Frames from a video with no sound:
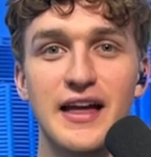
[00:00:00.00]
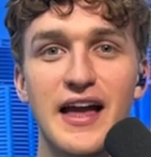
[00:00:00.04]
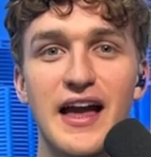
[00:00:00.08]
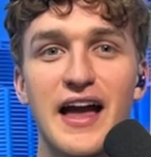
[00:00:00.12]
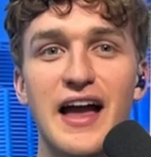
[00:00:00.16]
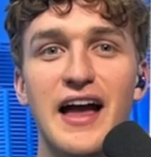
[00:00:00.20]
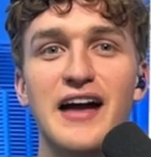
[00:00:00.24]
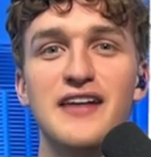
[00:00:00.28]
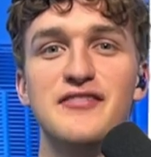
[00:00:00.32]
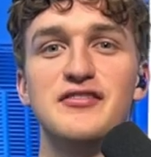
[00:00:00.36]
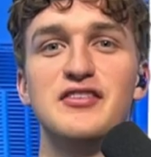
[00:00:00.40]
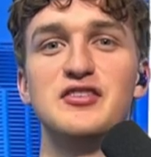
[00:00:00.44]

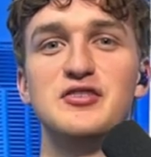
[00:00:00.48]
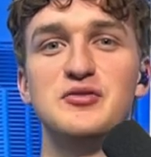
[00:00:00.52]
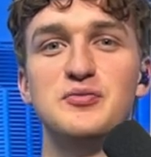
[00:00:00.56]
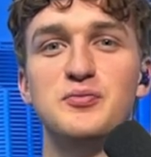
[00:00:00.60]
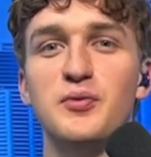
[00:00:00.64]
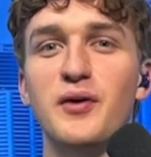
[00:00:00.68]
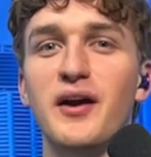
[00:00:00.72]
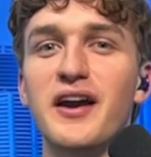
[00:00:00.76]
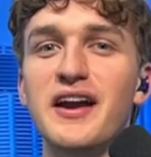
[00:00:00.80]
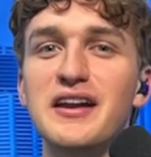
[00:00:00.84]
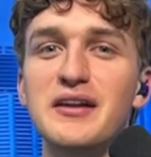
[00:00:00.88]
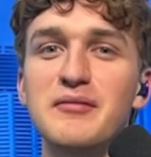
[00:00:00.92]
have his
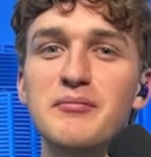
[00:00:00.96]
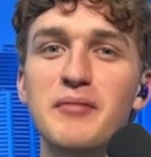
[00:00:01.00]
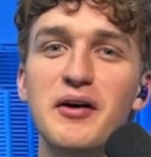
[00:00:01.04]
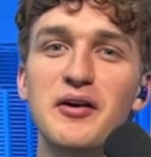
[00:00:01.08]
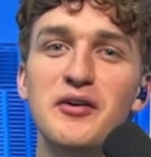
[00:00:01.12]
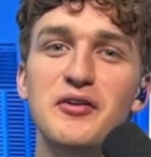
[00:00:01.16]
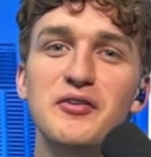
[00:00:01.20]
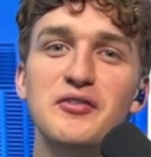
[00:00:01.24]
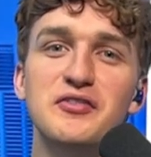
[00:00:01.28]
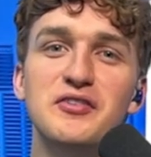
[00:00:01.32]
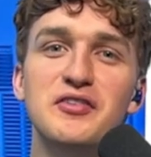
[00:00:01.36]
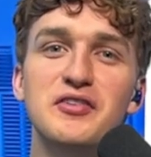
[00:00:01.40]
brain
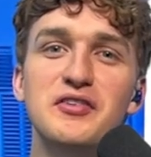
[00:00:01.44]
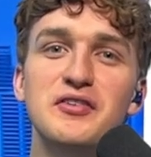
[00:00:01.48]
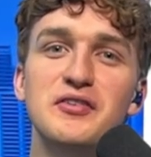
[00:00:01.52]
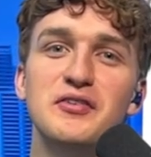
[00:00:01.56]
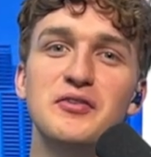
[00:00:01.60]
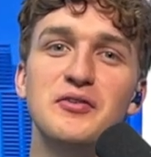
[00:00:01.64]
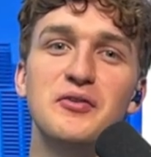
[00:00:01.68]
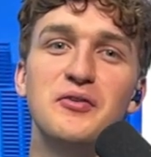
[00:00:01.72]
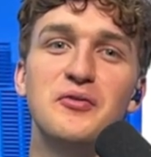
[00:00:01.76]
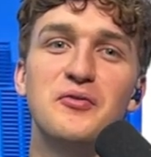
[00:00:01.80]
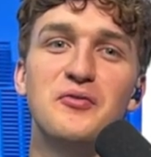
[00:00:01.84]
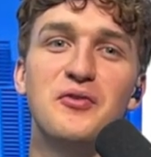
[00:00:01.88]
melt
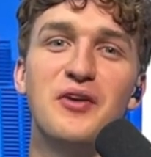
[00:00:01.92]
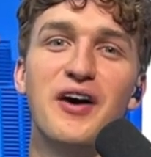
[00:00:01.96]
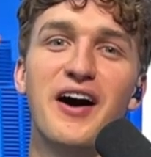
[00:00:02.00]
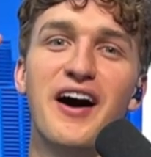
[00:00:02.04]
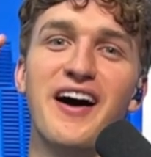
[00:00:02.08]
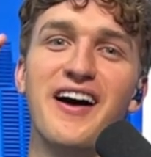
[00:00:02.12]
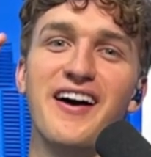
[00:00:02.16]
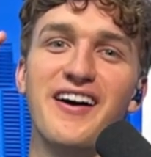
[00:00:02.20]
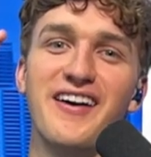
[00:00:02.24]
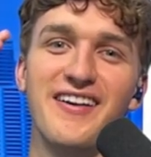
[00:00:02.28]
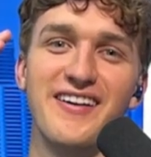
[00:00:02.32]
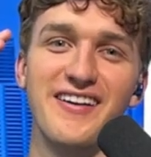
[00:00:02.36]

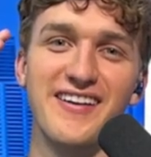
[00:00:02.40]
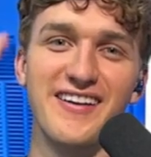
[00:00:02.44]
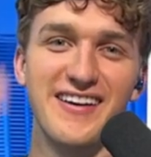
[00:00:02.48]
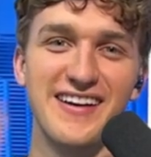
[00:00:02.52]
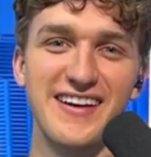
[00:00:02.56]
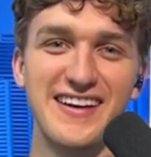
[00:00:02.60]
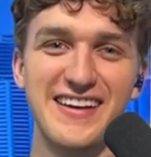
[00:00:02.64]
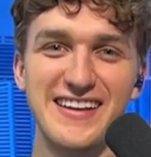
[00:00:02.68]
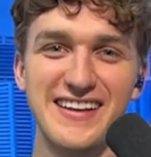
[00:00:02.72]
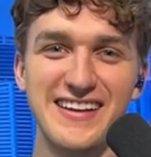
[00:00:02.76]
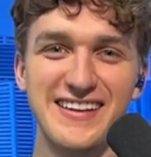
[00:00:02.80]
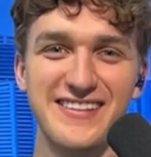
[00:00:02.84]
while
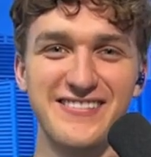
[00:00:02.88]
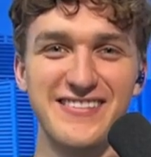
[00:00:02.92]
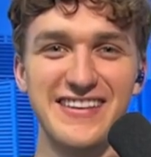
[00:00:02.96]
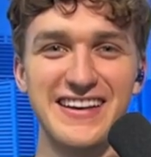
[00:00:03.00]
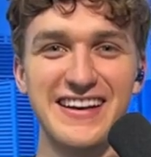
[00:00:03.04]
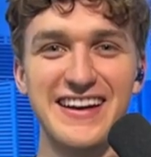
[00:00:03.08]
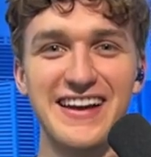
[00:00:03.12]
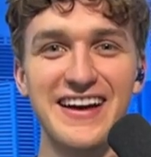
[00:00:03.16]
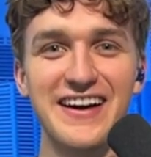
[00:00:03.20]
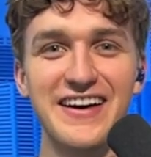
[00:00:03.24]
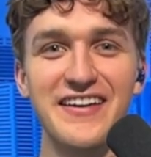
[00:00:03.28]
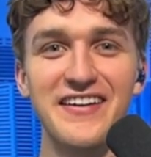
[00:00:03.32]

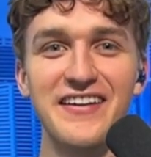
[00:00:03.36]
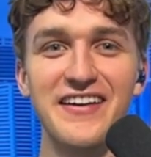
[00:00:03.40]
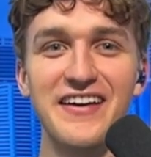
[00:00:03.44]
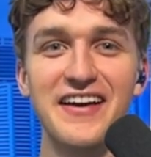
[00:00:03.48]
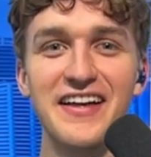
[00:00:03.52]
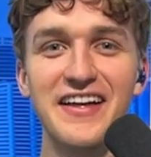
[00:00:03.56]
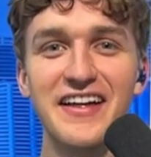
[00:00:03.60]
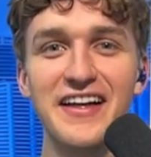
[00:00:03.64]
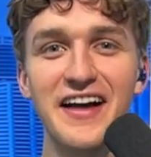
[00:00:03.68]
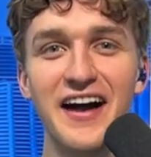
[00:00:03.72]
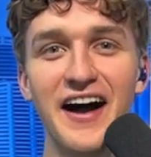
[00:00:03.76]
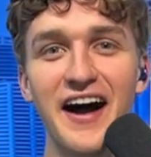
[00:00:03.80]
we know
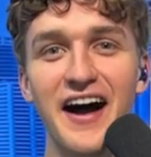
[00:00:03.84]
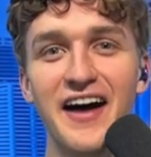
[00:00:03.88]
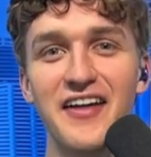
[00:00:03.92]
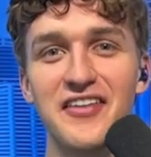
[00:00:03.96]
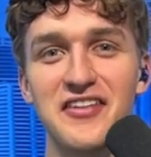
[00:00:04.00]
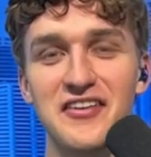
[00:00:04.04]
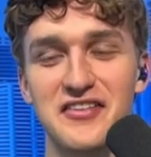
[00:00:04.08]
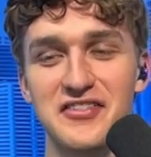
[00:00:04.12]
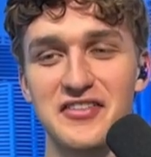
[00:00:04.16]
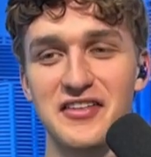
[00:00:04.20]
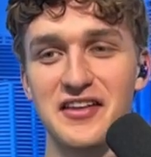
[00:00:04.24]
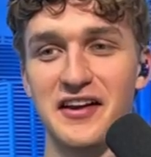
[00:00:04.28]

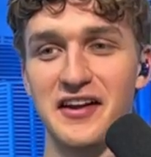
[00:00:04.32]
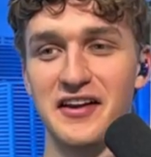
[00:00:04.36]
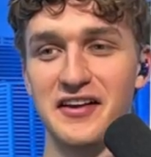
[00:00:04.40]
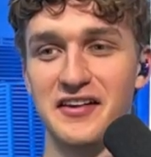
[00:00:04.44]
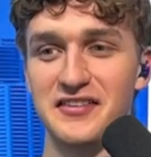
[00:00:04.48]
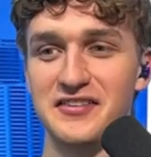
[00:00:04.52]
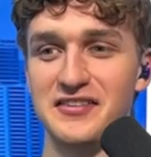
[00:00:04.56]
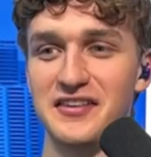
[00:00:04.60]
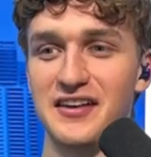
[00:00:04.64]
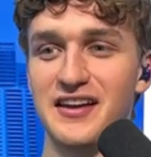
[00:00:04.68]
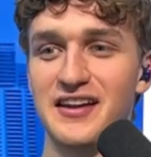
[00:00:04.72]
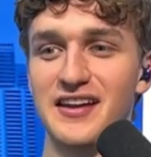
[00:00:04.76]
other
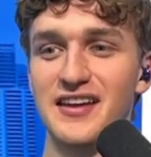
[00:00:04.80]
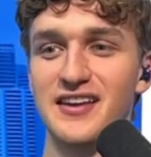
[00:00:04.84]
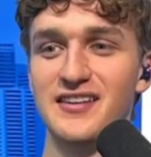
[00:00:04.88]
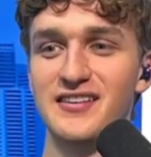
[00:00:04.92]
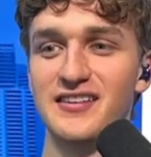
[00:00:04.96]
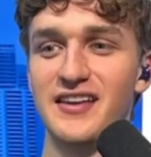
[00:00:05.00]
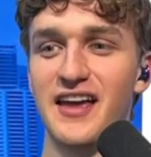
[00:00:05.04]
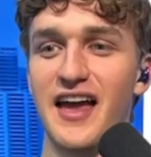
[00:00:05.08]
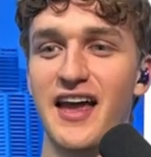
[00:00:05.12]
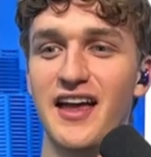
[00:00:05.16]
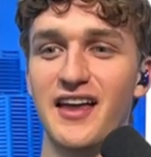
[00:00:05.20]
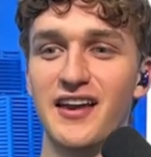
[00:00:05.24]
things in
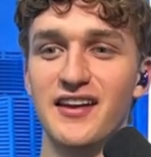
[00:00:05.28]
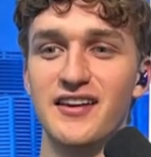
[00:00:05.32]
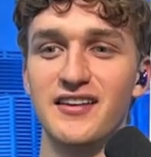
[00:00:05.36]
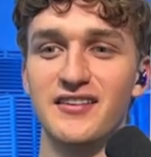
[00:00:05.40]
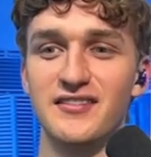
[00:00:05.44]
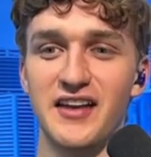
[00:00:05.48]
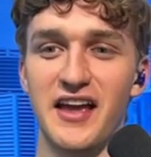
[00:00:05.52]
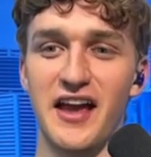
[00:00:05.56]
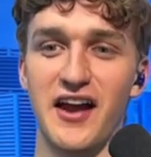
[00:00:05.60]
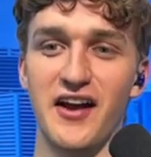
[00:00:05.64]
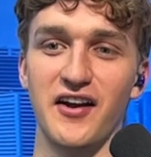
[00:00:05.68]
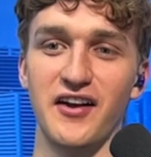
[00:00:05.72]
his head
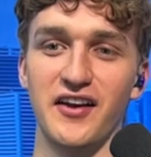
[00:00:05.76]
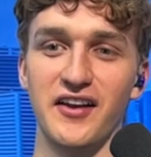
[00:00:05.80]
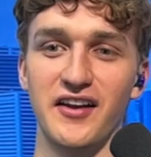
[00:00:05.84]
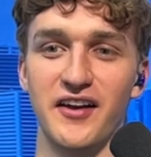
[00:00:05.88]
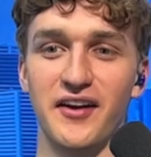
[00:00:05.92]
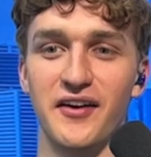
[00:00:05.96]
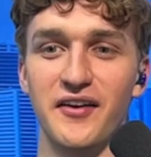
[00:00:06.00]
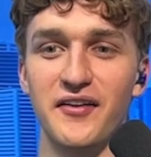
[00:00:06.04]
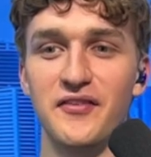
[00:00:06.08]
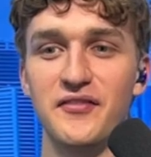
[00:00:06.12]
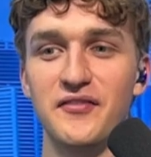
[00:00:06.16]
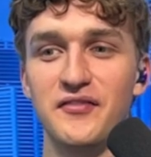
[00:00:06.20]

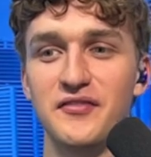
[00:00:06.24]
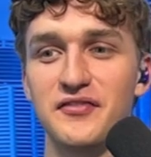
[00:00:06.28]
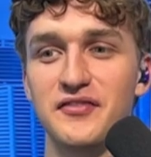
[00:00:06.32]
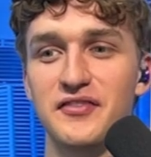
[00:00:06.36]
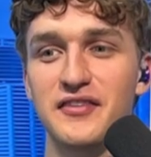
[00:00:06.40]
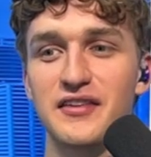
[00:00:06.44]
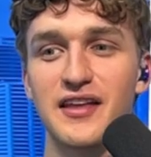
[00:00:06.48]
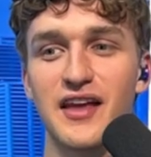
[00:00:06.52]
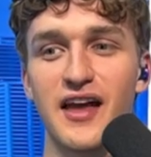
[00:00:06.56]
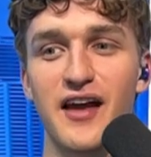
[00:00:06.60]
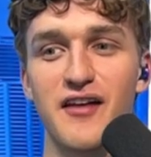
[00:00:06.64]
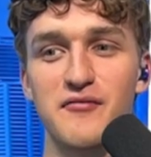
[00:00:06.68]
area
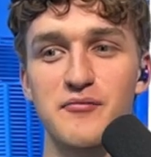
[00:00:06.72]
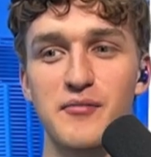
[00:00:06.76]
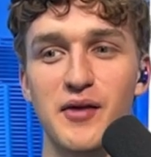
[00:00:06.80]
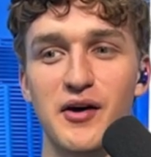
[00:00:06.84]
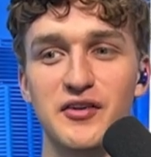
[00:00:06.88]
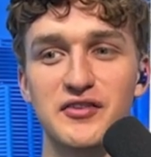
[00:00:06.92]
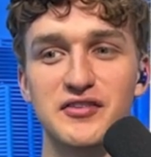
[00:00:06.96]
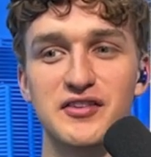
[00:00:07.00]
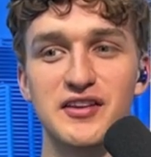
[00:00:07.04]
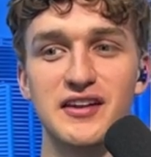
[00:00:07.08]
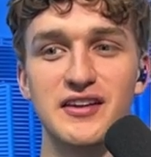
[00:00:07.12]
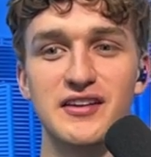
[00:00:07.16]
have
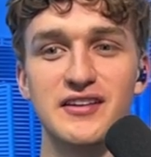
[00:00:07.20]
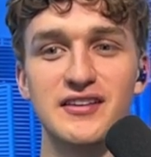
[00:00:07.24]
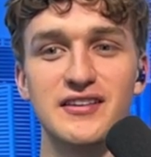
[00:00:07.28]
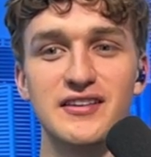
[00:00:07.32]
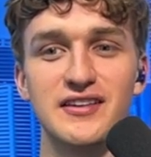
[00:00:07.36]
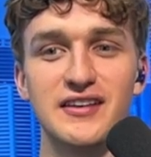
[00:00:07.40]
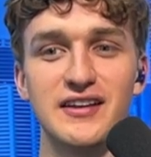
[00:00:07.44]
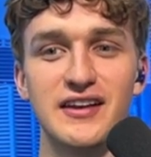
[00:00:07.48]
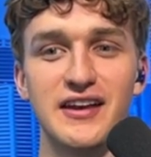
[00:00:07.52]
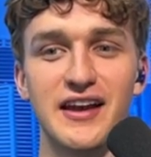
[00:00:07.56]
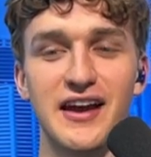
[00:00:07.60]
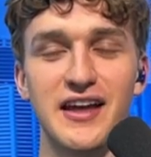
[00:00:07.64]
melted
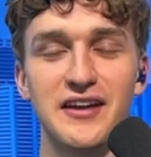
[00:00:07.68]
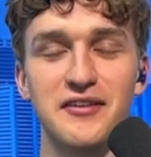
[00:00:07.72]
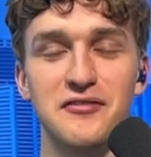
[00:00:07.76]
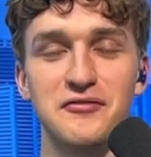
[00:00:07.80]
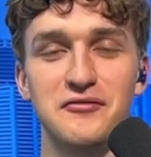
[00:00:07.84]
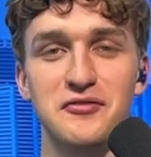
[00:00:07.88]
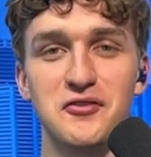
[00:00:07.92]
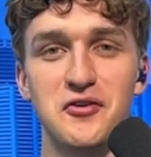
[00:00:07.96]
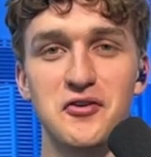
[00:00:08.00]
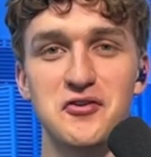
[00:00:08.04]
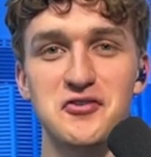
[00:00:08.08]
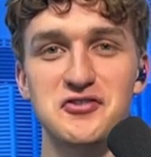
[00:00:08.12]
at
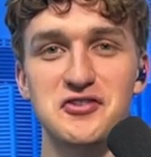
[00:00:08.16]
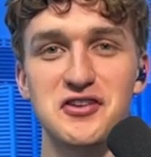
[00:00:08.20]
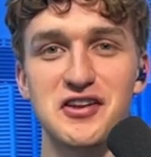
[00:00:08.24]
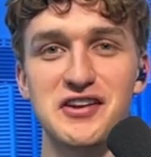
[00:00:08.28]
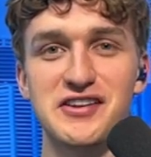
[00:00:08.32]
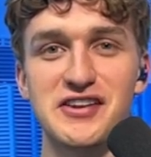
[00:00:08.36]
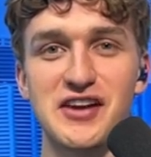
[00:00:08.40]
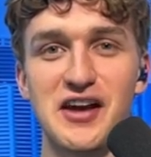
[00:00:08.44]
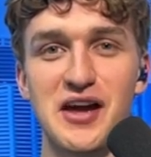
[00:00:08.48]
unfortunate